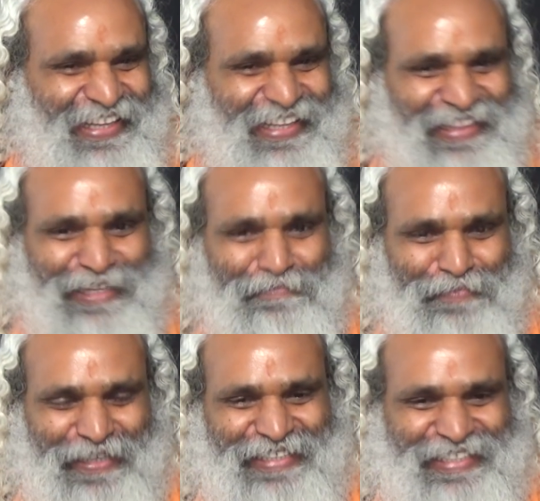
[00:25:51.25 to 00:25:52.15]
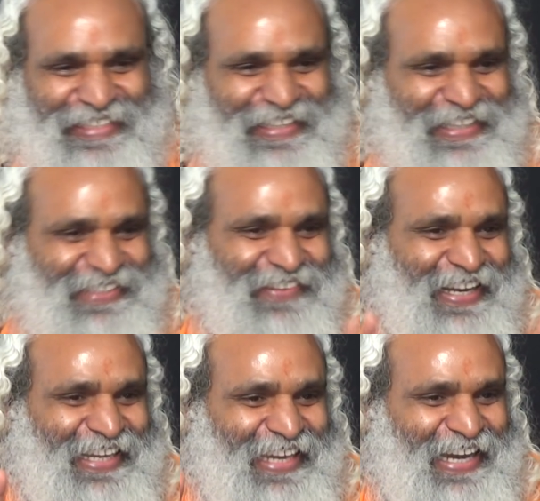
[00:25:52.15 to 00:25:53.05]
The priest is
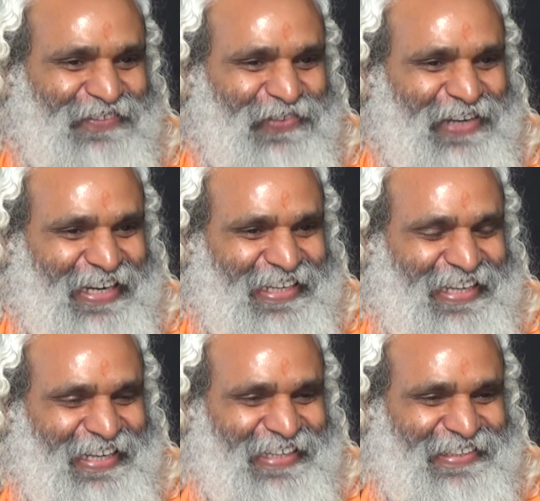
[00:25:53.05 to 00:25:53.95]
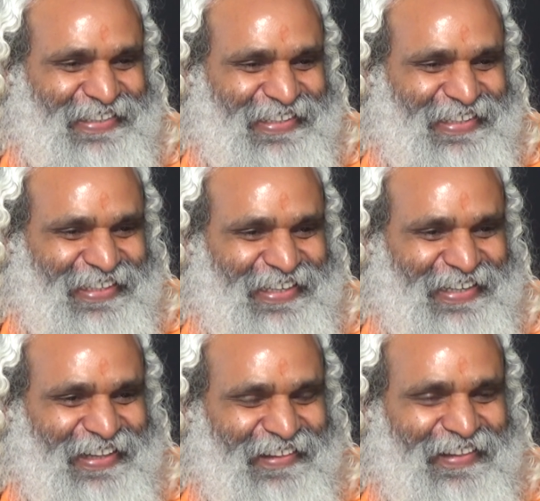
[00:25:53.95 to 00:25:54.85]
very careful and clear.
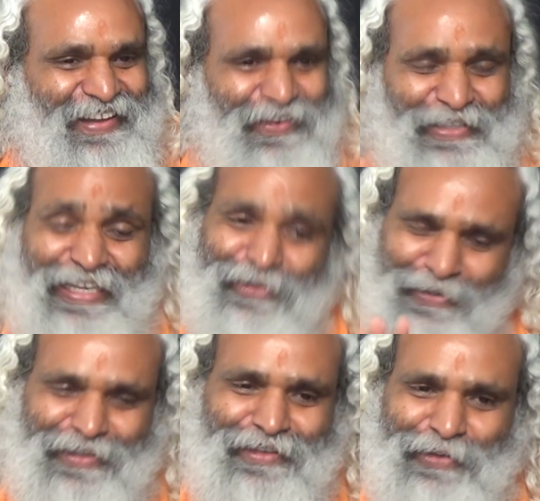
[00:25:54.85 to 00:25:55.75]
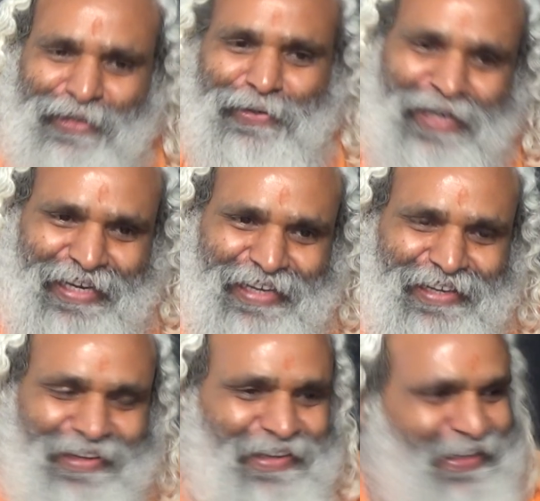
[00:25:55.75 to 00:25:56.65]
Will say, look, don't
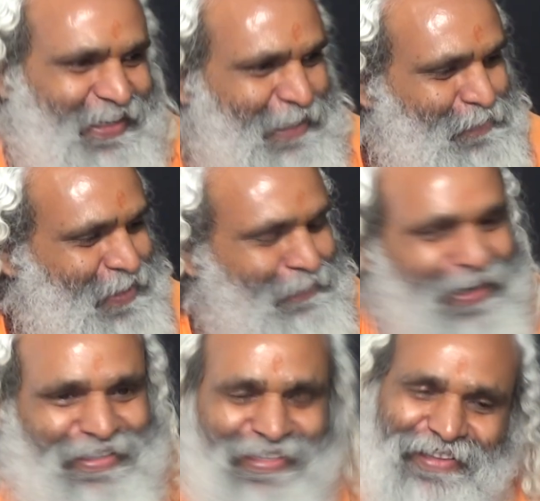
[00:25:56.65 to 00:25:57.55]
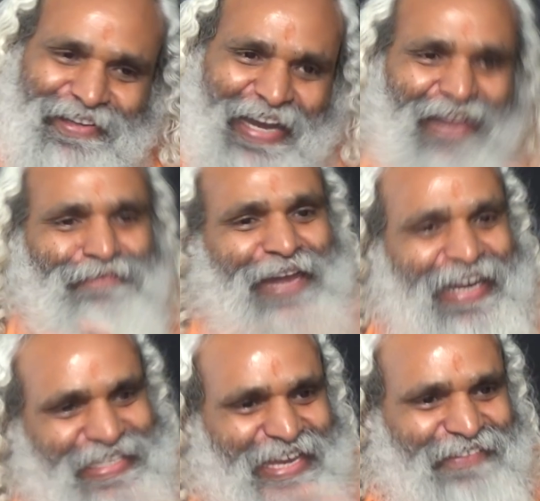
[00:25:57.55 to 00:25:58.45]
worry. Keep some akshata. I'll
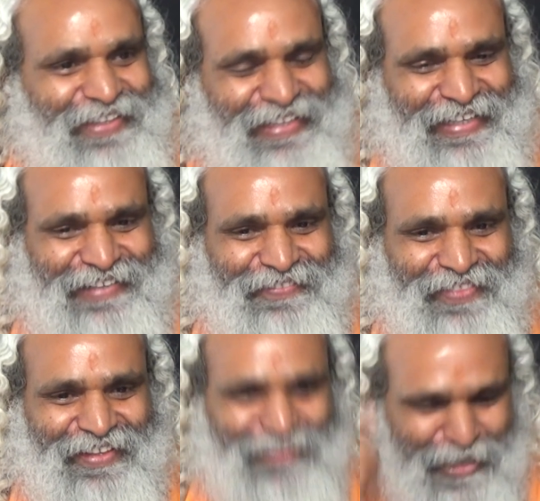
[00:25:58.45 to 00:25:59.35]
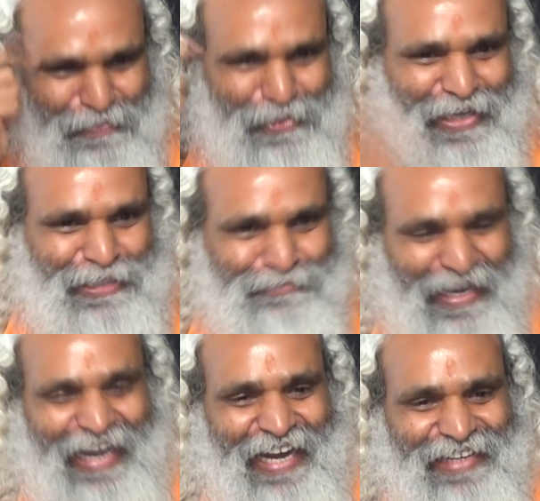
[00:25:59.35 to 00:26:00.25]
manage everything. So if you are
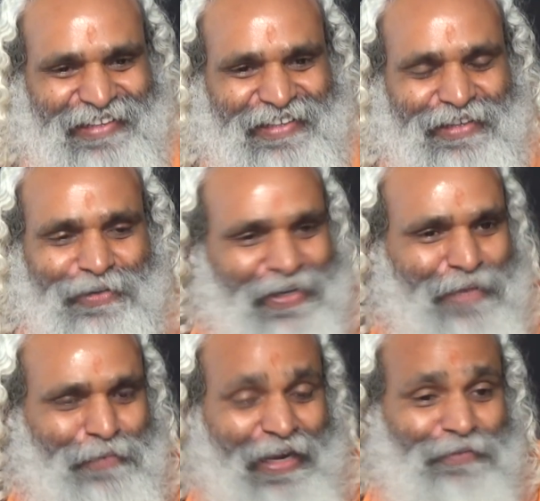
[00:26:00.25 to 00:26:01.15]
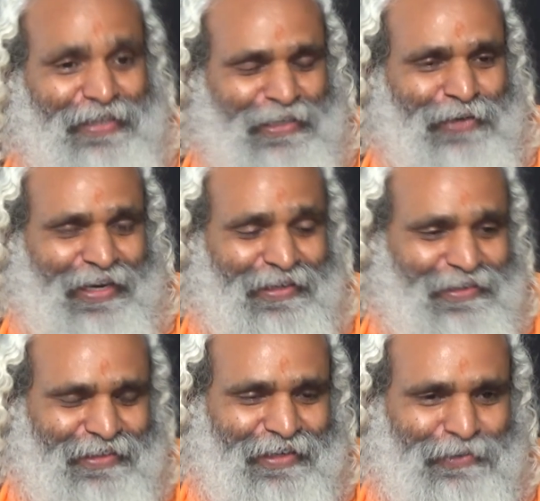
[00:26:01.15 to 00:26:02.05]
smart, okay, for everything you are
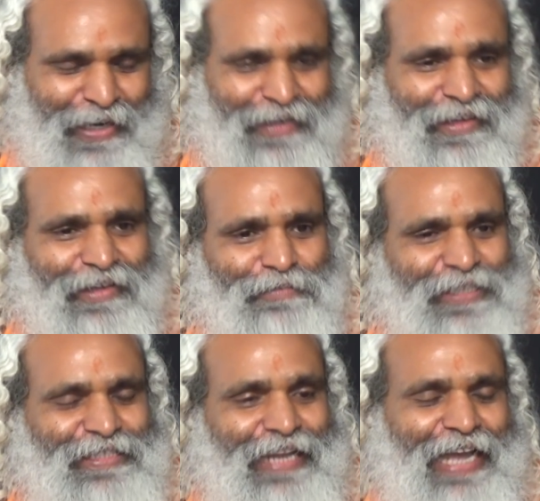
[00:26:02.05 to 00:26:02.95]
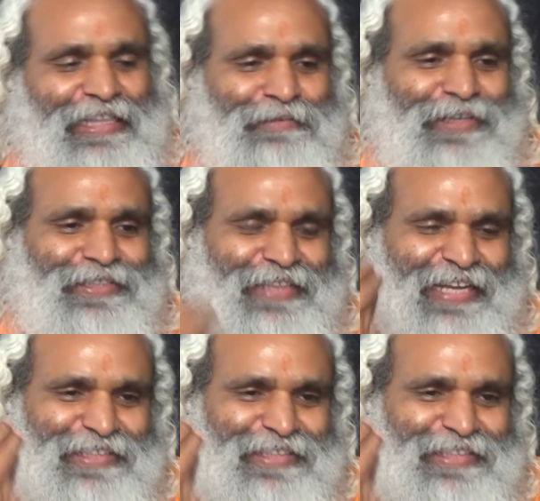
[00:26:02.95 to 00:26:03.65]
hearing what? Vastrartham akshatan